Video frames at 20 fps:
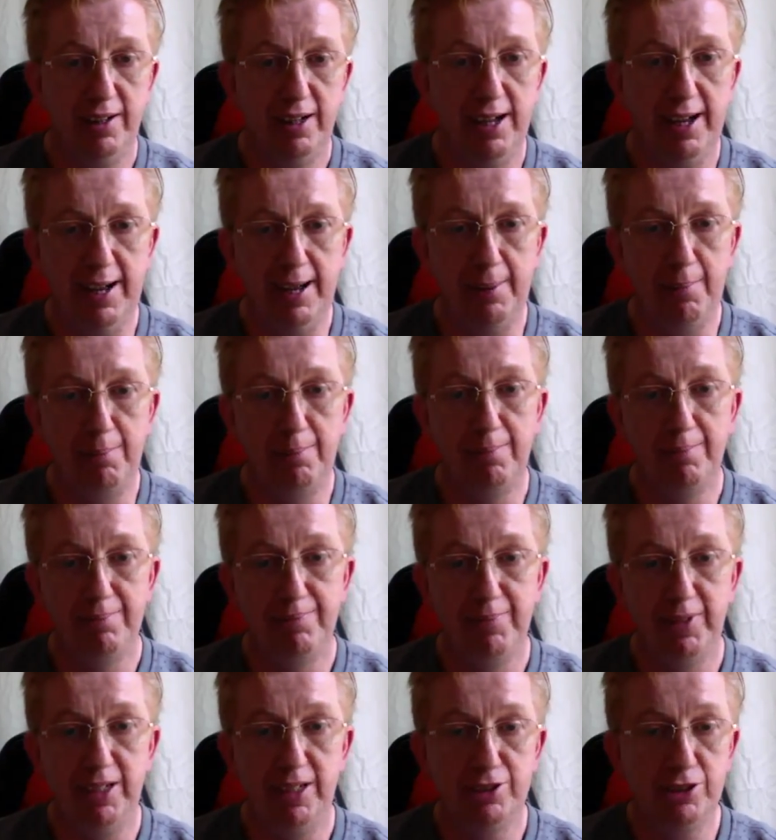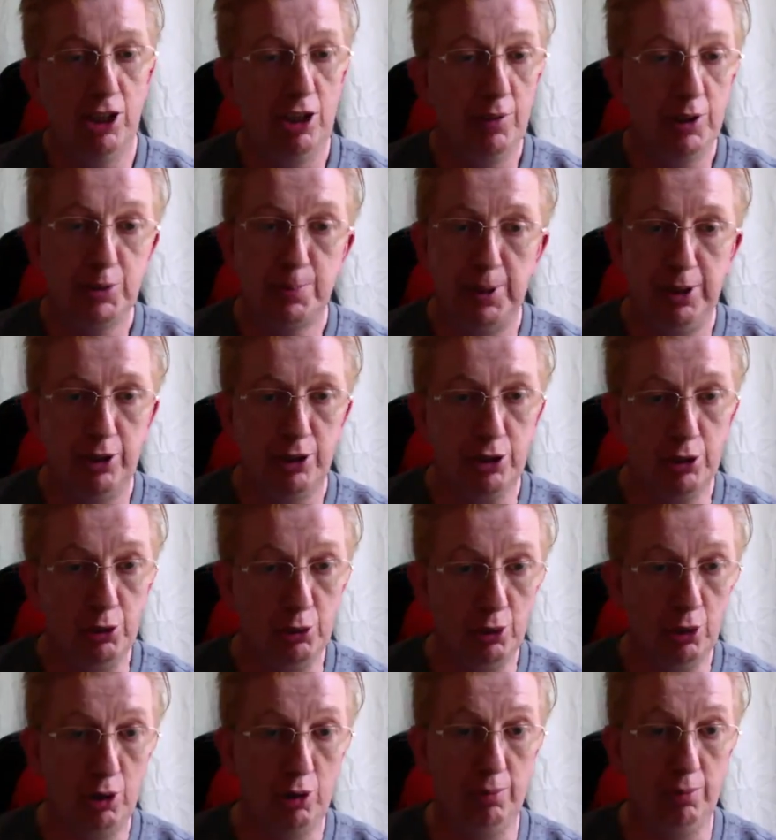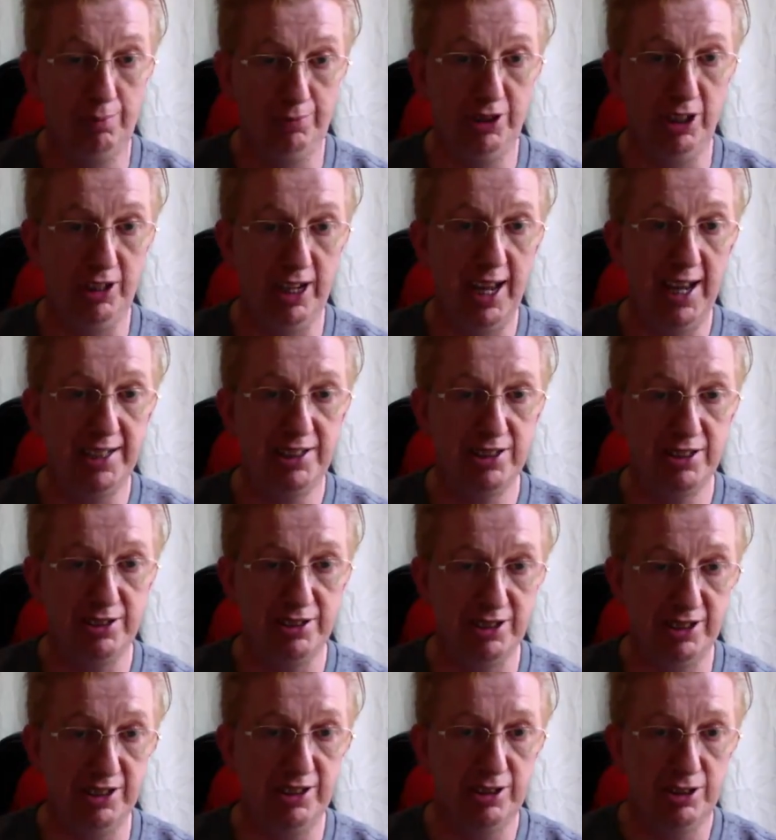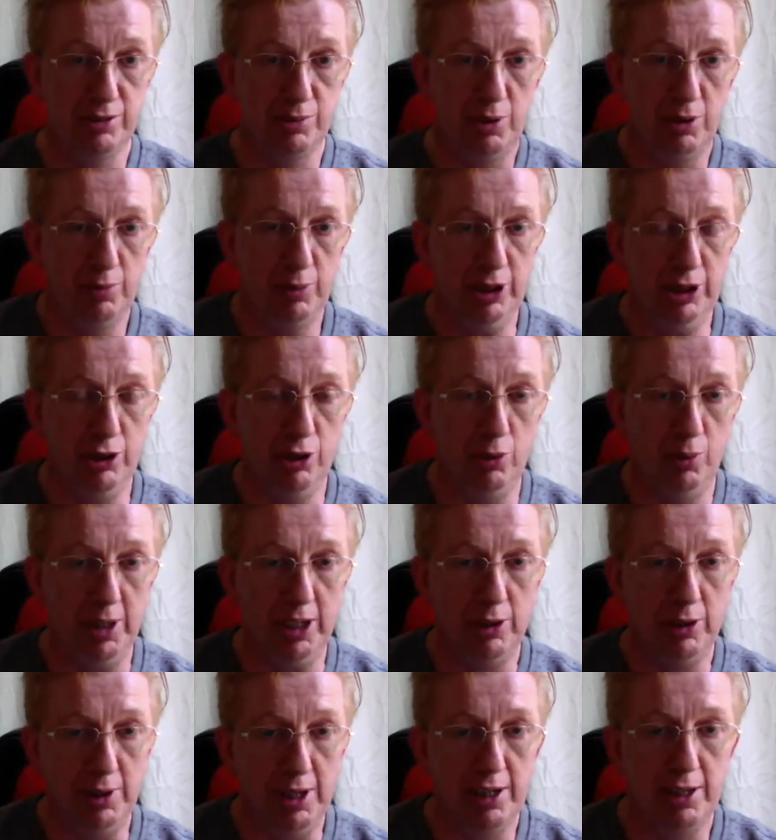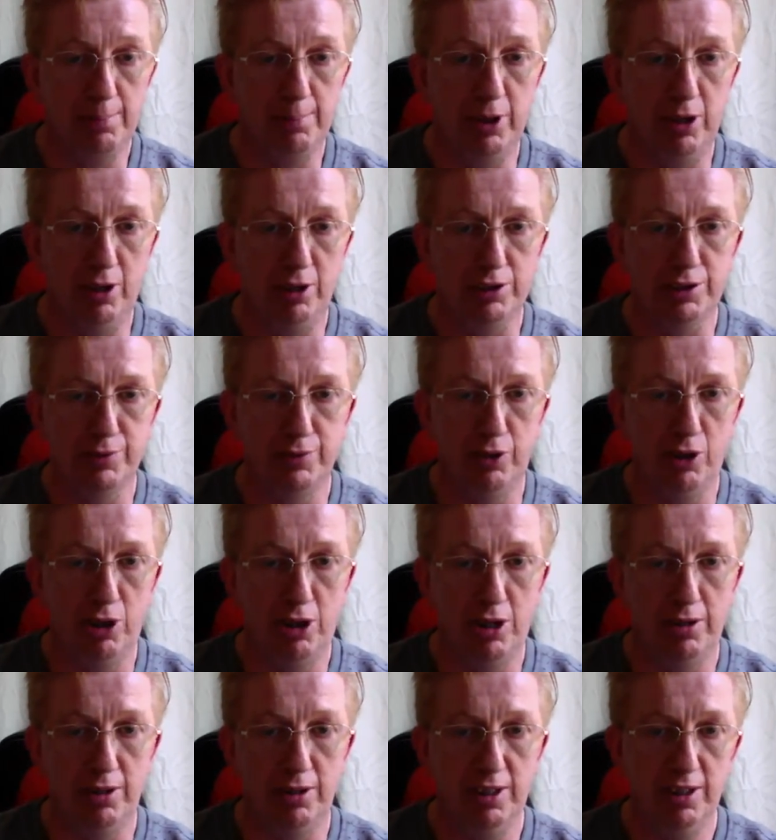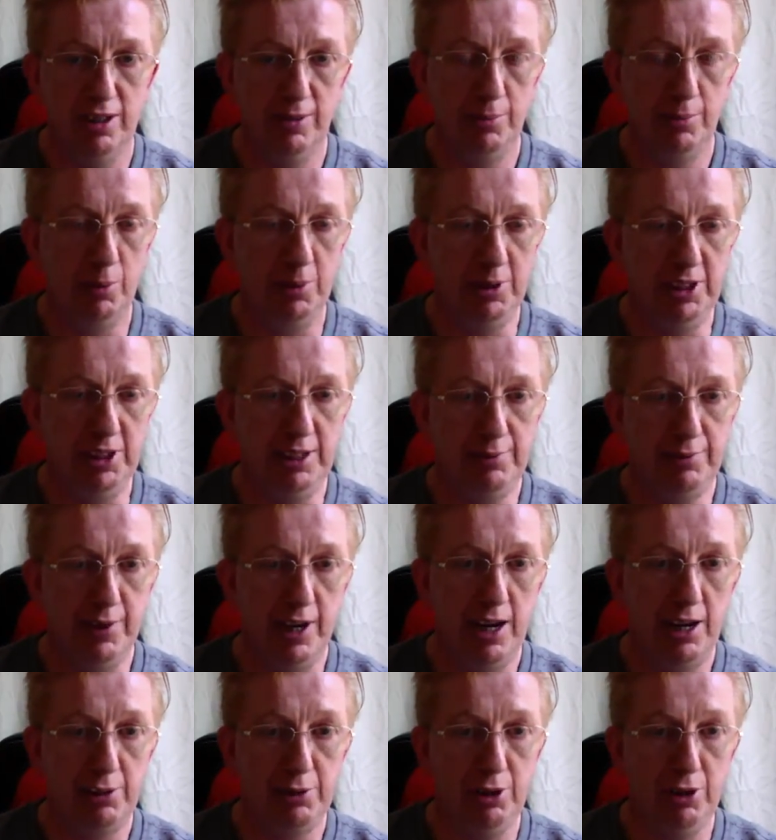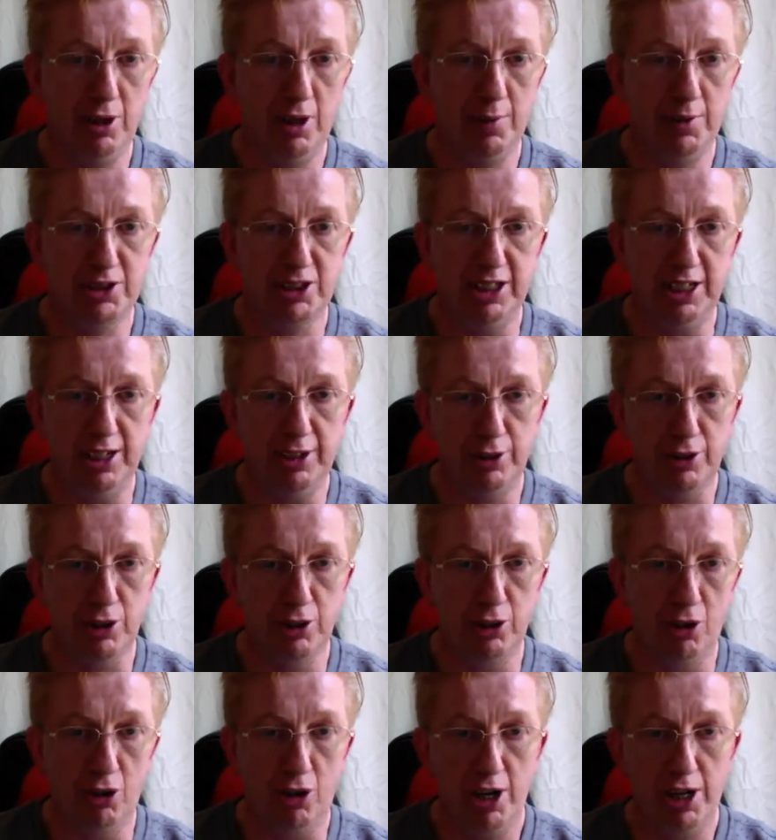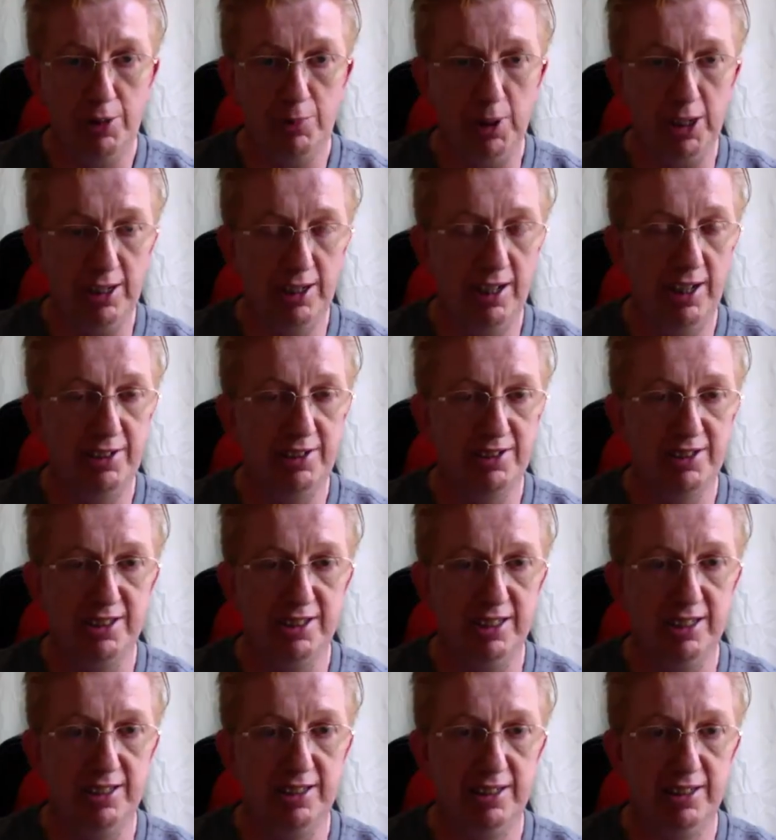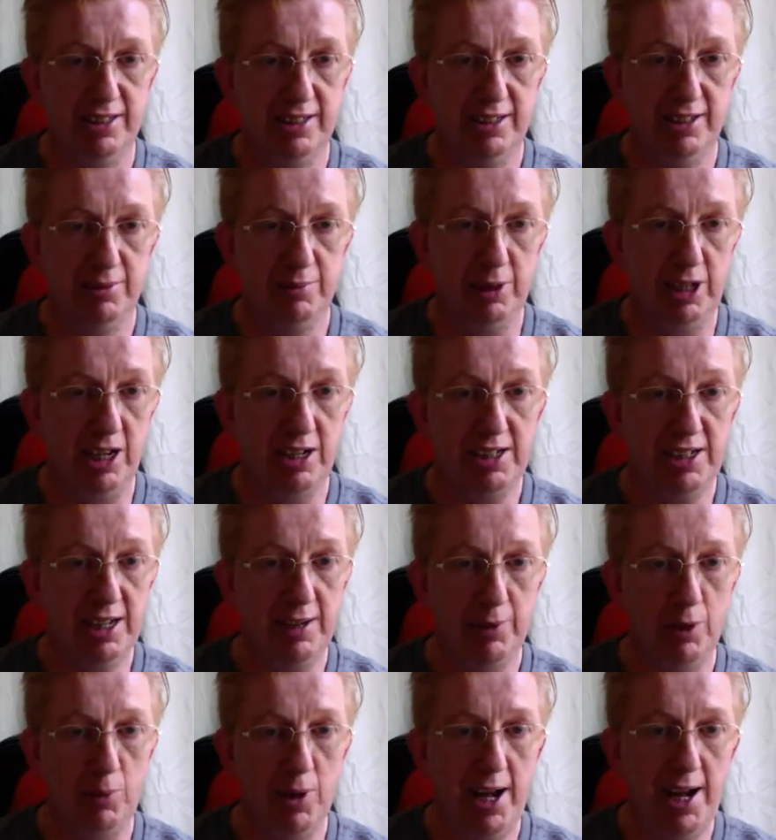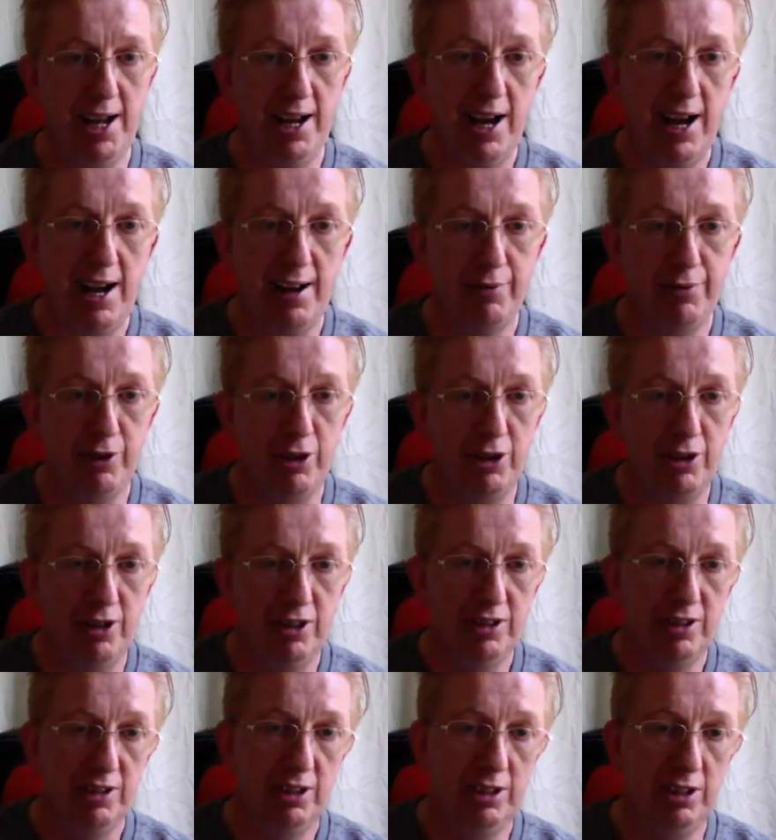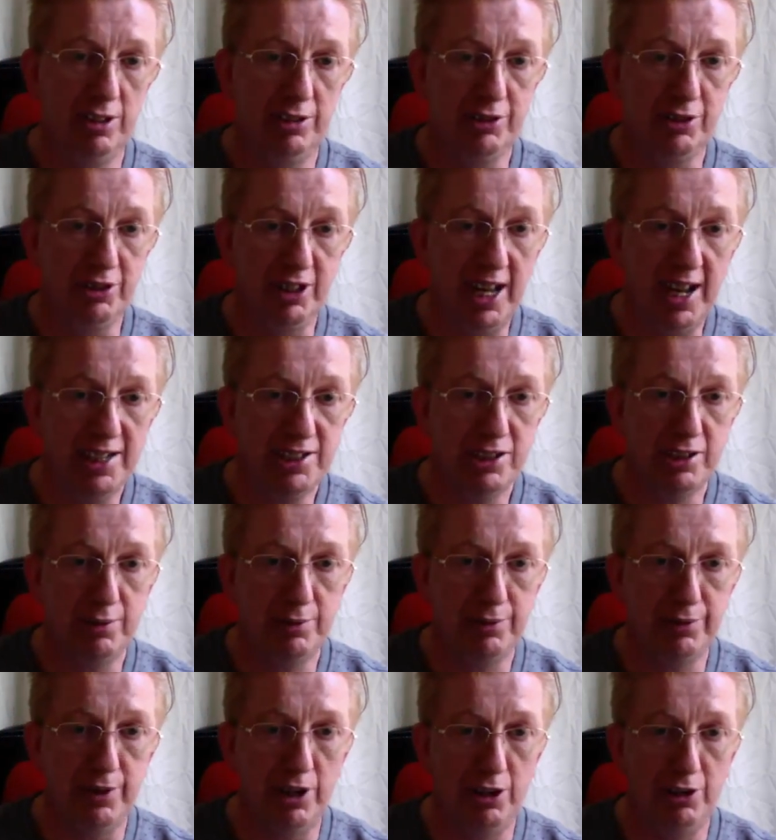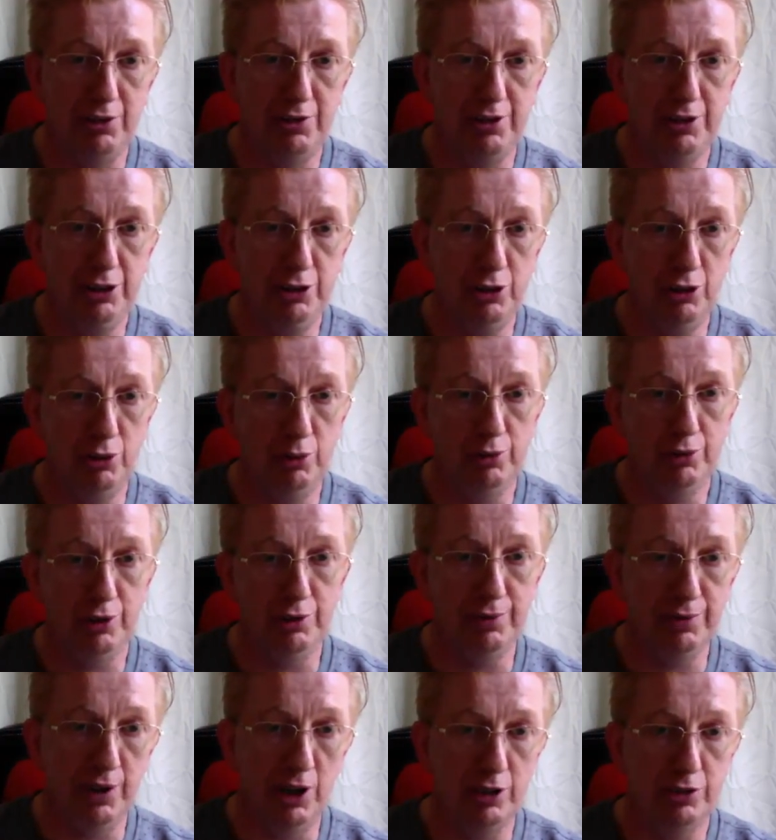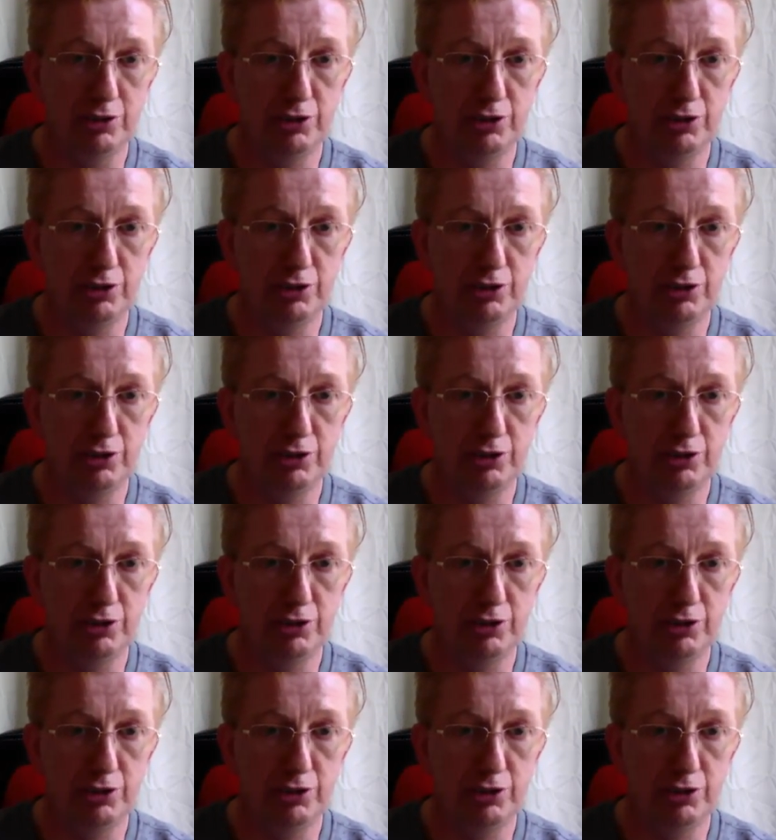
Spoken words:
It's always been our goal, donations. This is what we created PAWS for. But we need value, obviously, in our coin. We can't give away half our donation fund, to fund